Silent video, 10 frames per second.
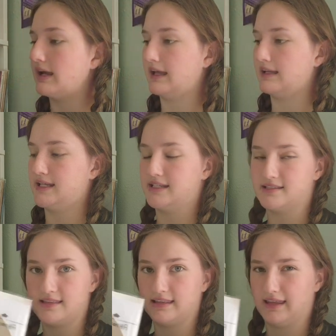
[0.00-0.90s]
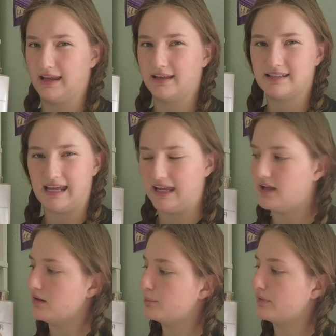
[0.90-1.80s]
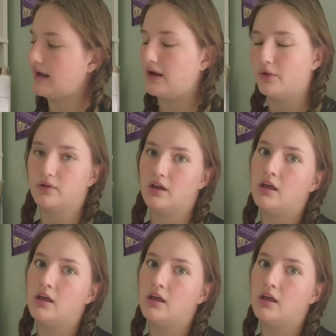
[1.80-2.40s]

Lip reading: and it's the like tan brown.